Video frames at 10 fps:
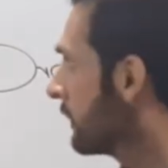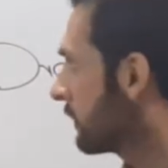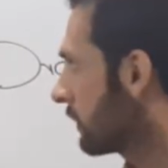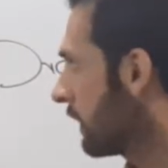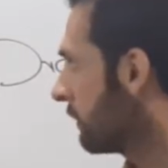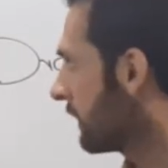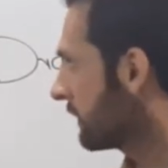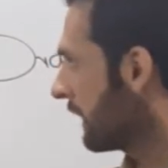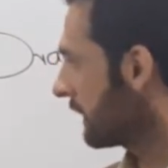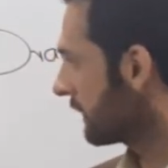dramas
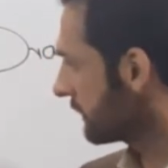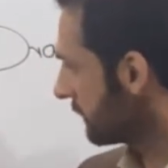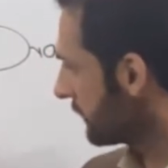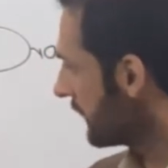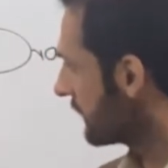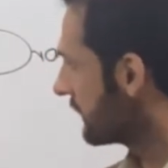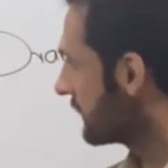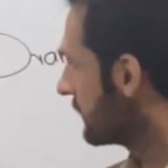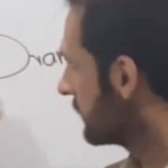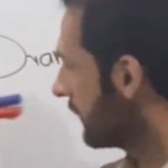and the
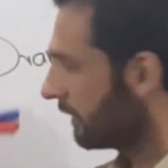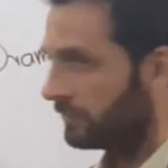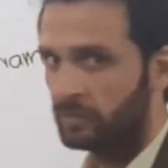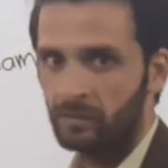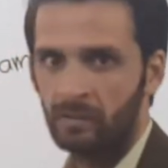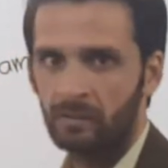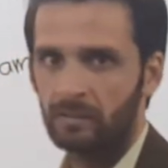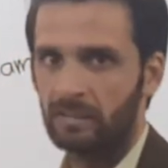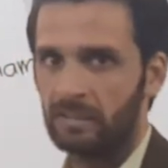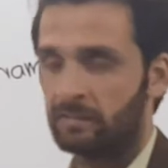subcategories of
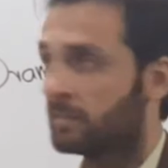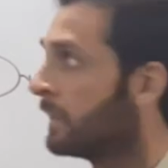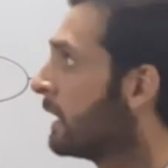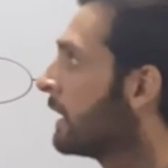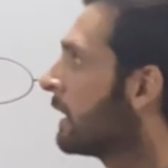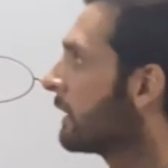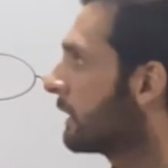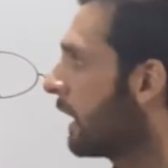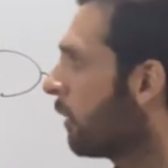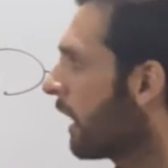these.
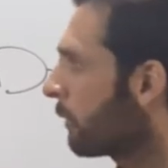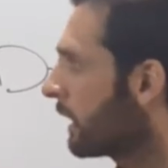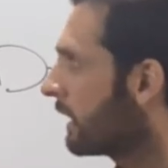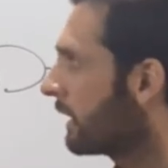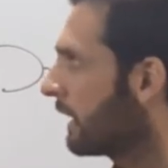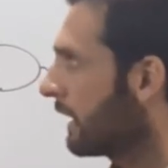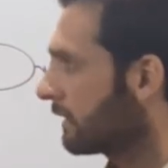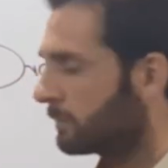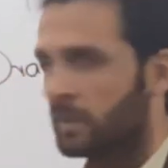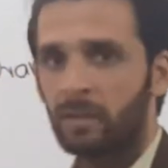Now I will
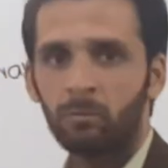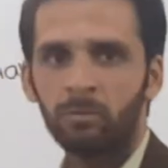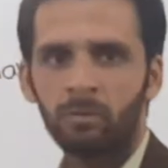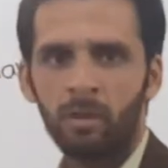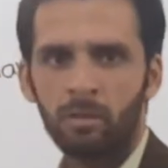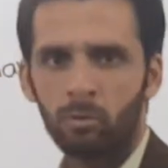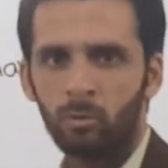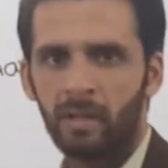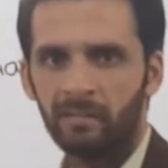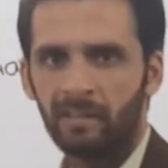explain
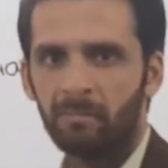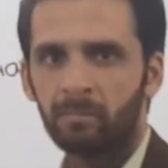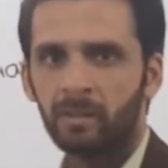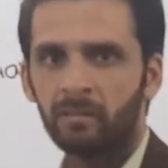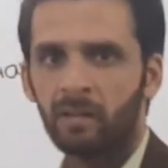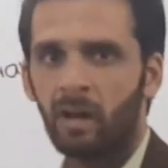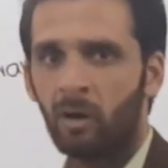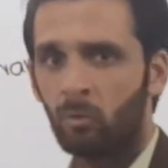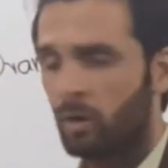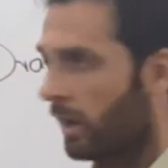through examples
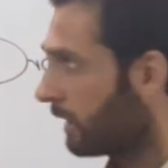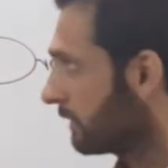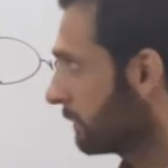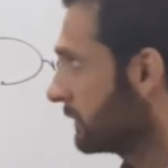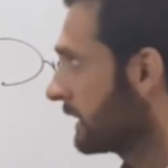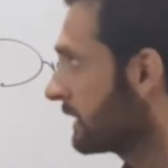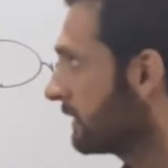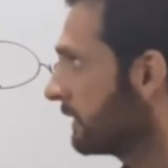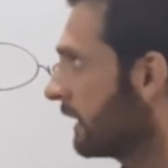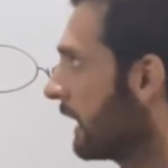how
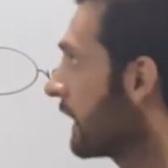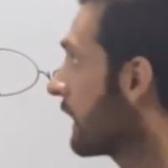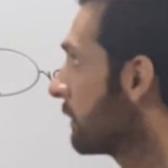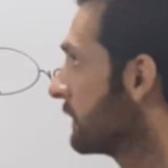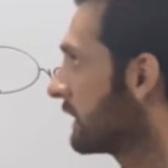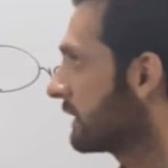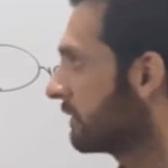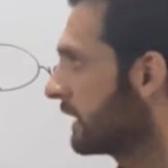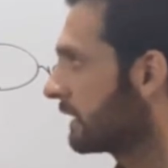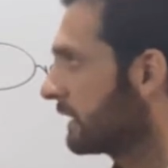subjective and
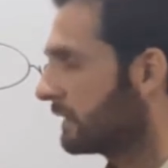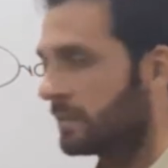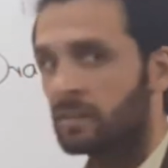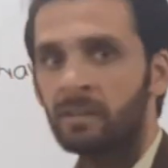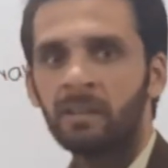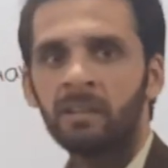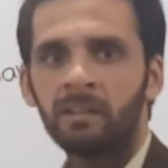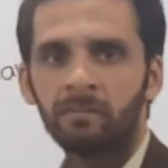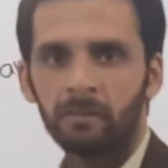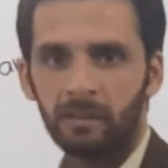objective literature
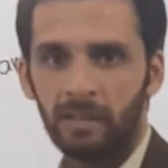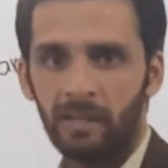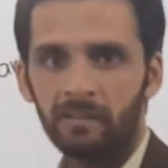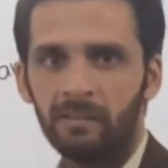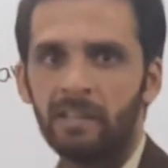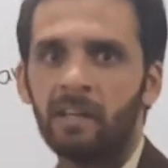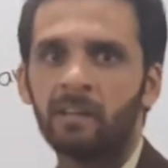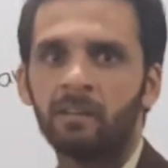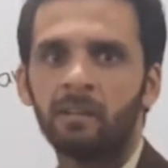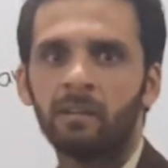get
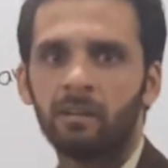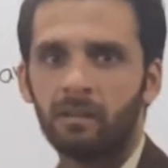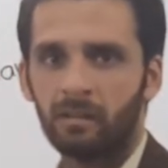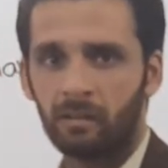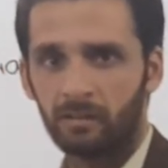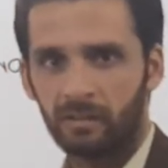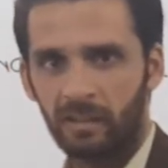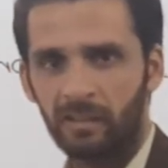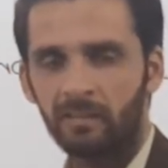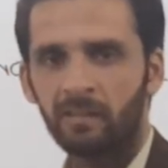their
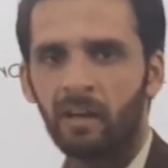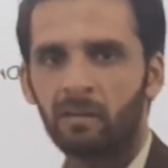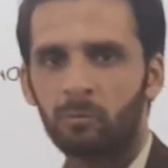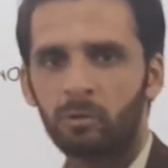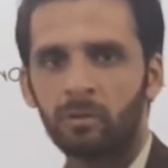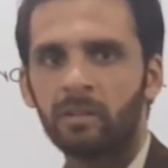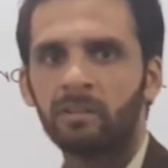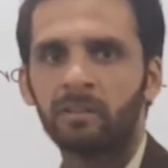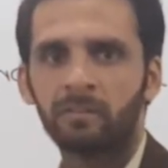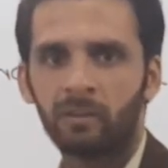triggers or
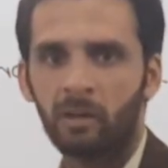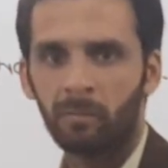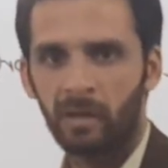motivations from